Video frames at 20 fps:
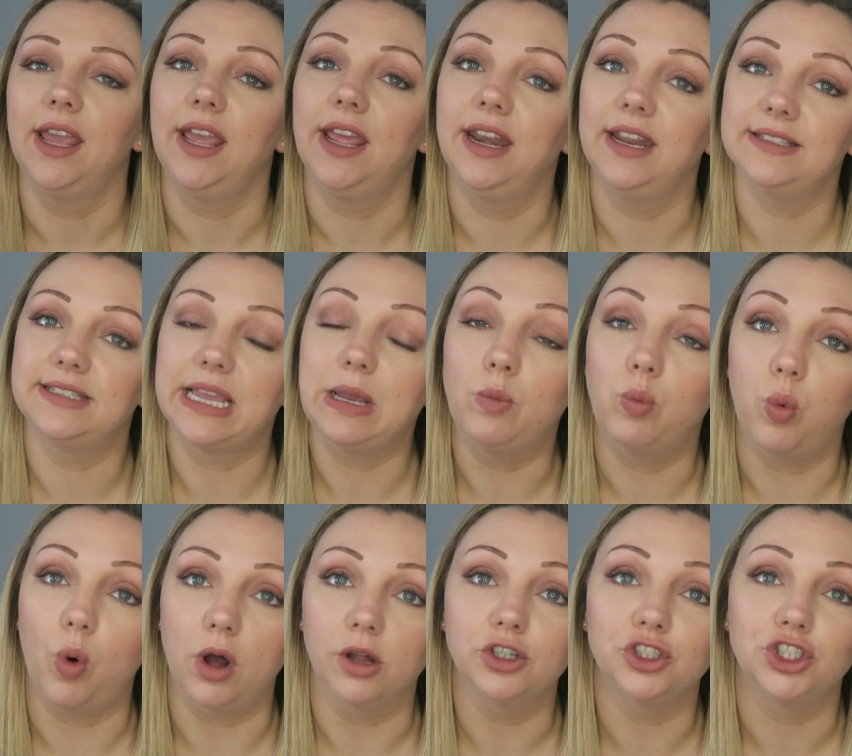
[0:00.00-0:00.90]
It is a
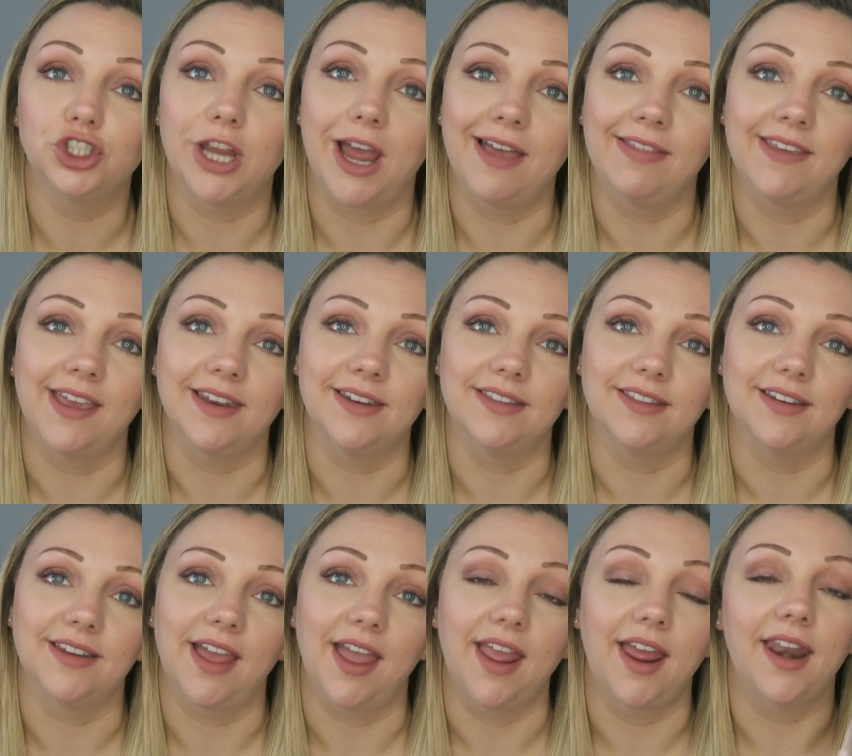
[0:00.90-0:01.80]
watch at the end of
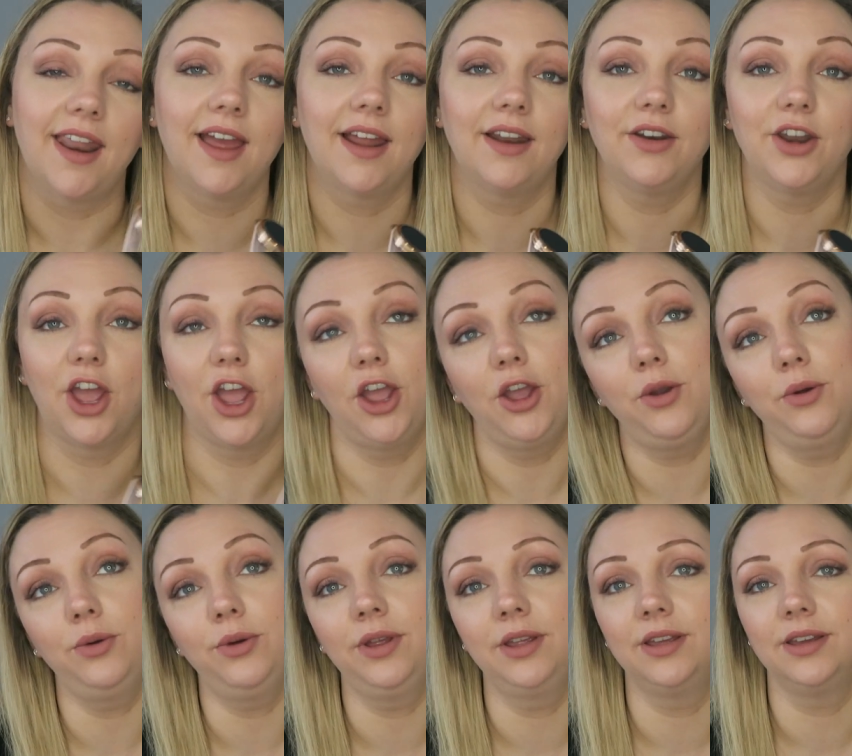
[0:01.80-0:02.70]
the day. And I
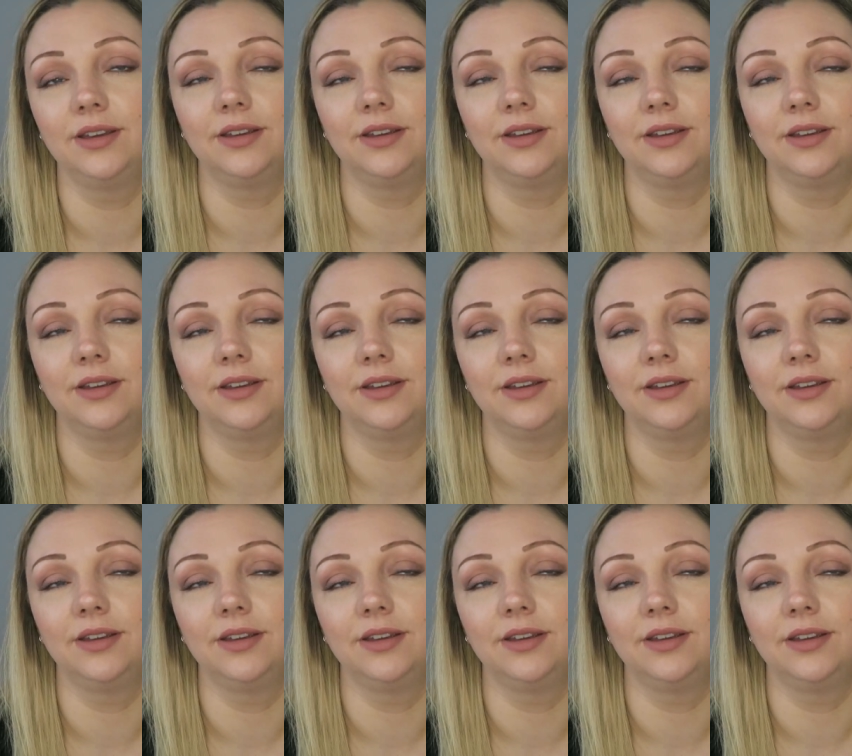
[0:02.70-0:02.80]
know